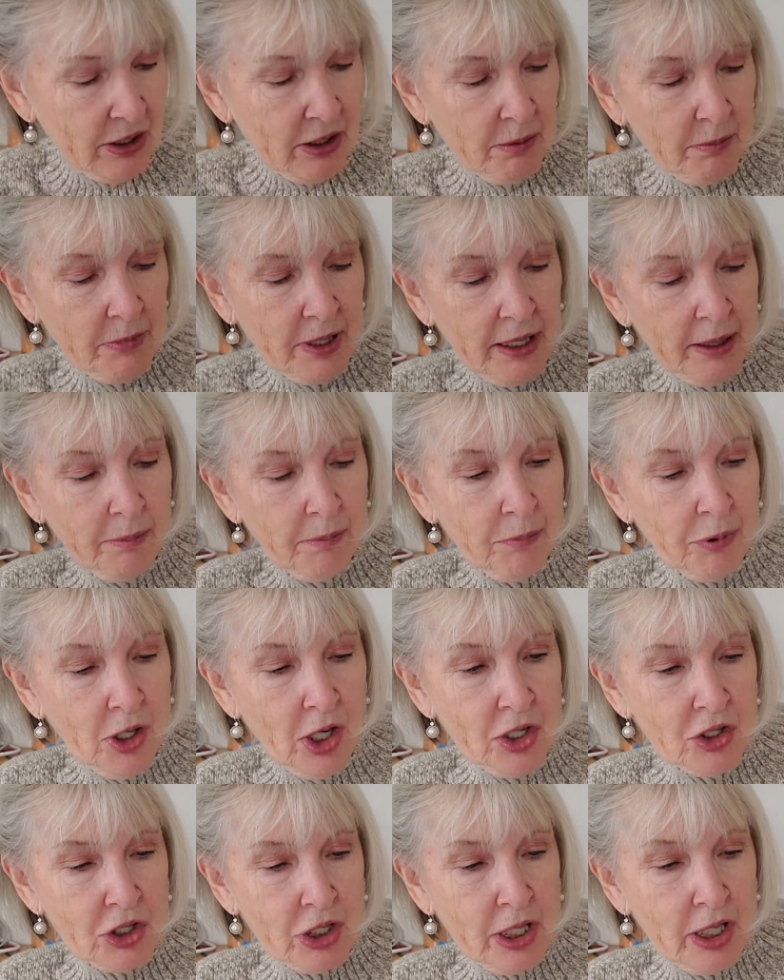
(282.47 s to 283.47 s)
on my
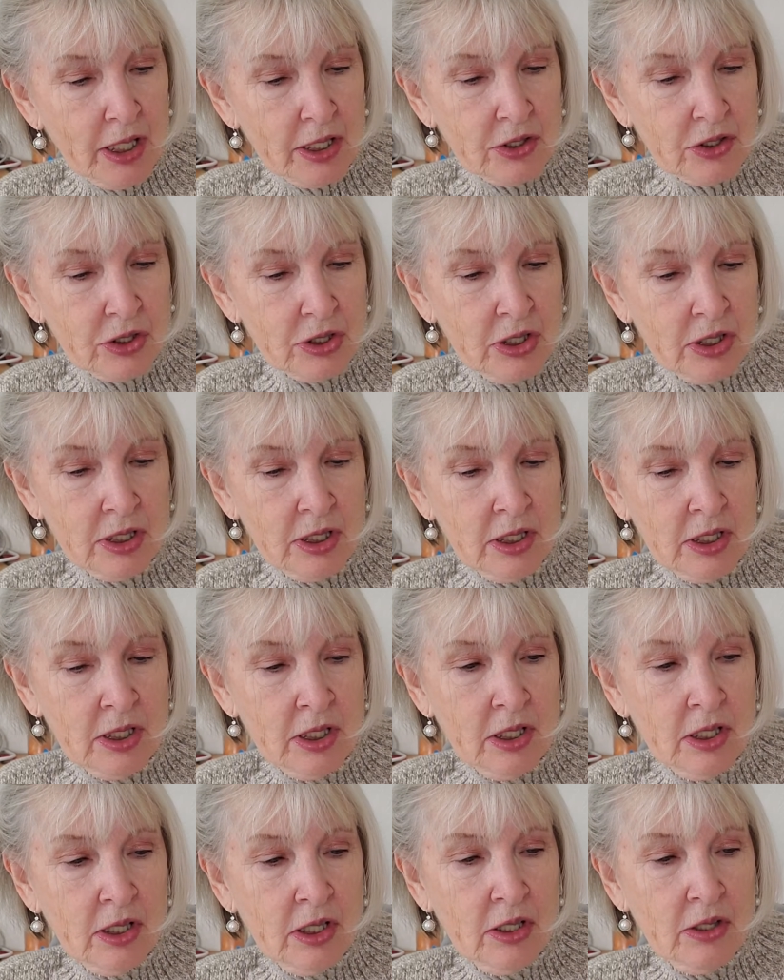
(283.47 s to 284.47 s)
project.
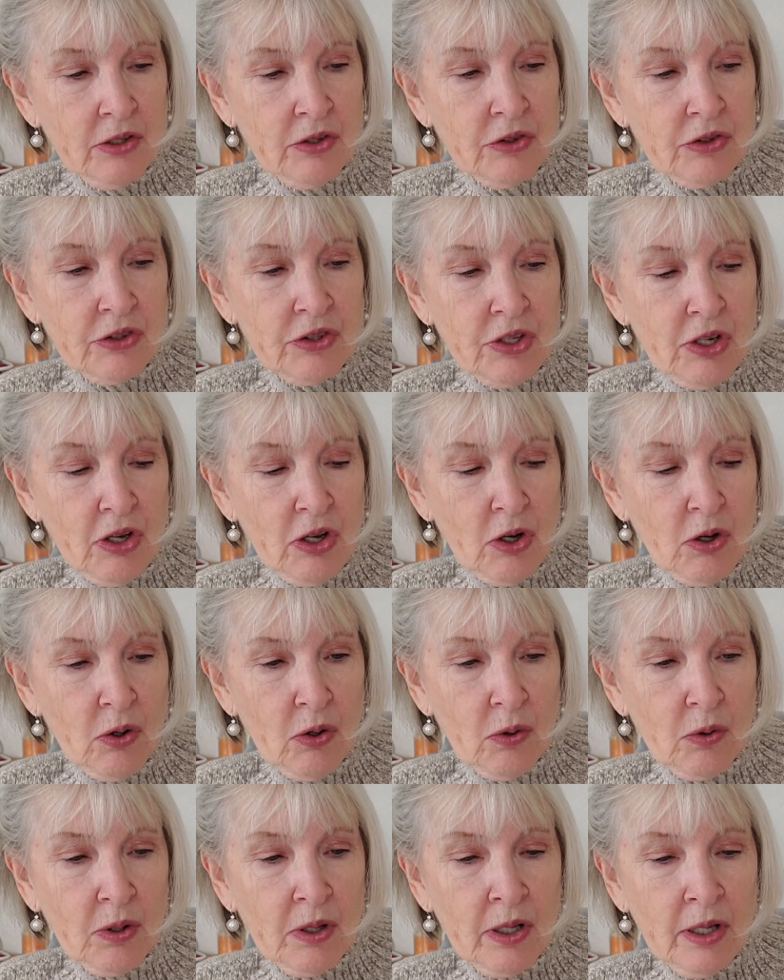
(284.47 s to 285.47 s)

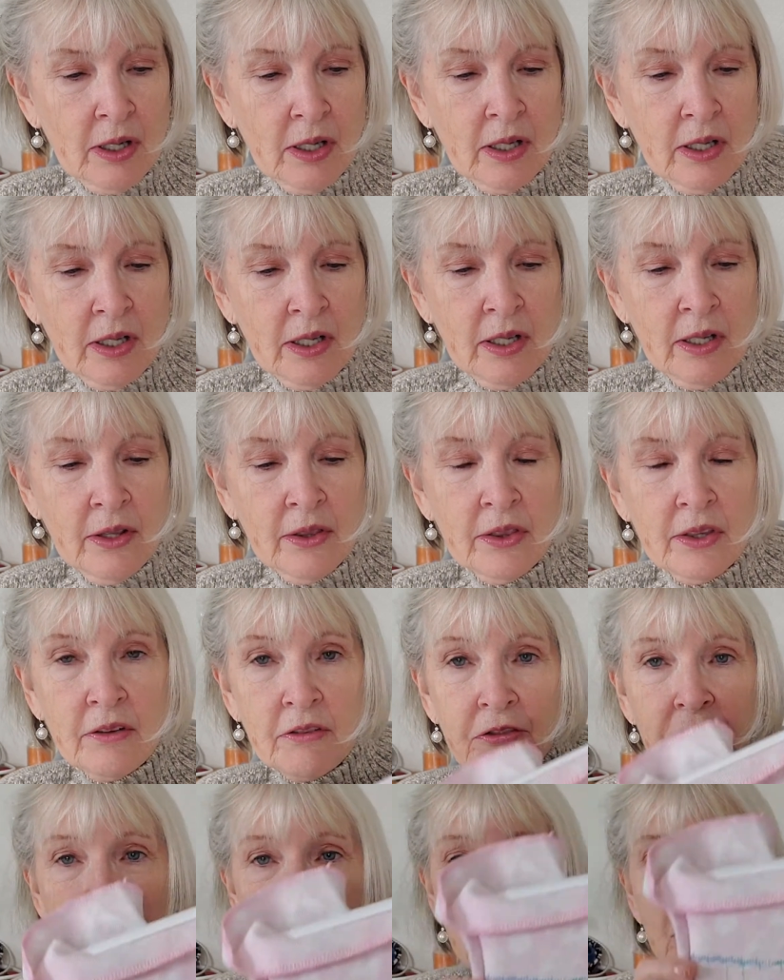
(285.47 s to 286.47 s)
So the
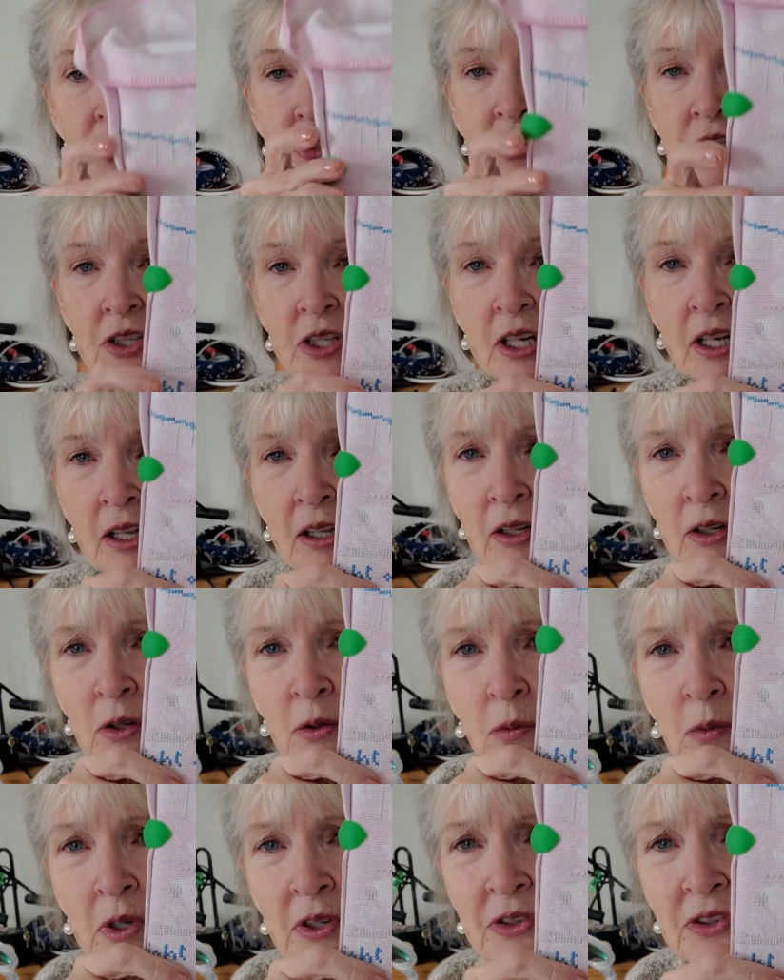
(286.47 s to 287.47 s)
first color
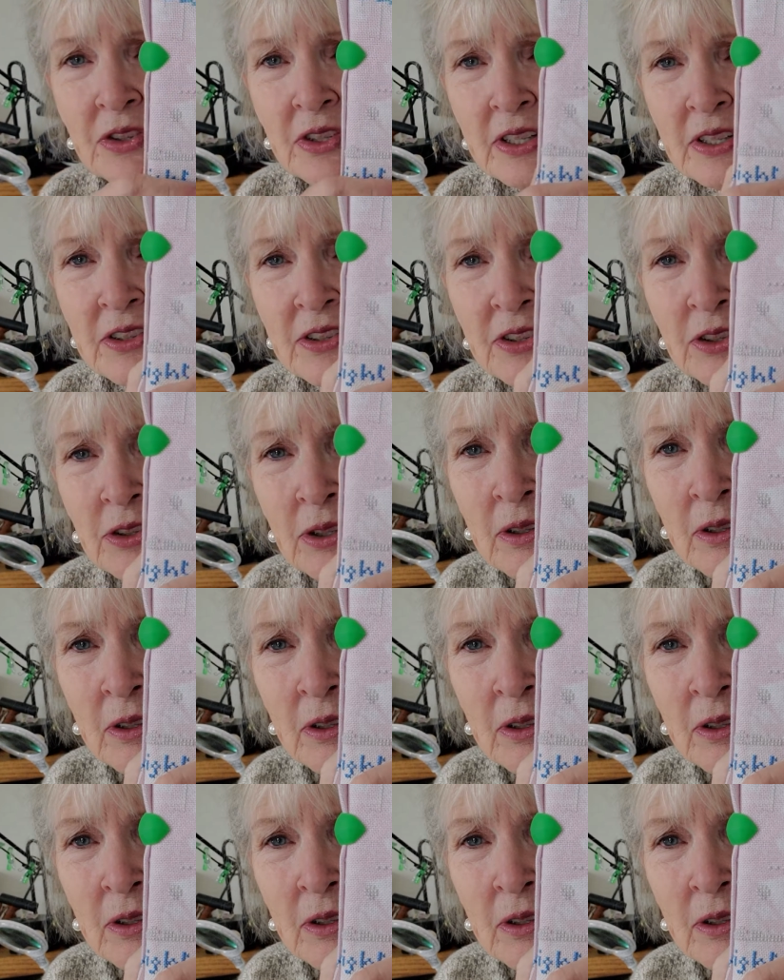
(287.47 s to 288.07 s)
was this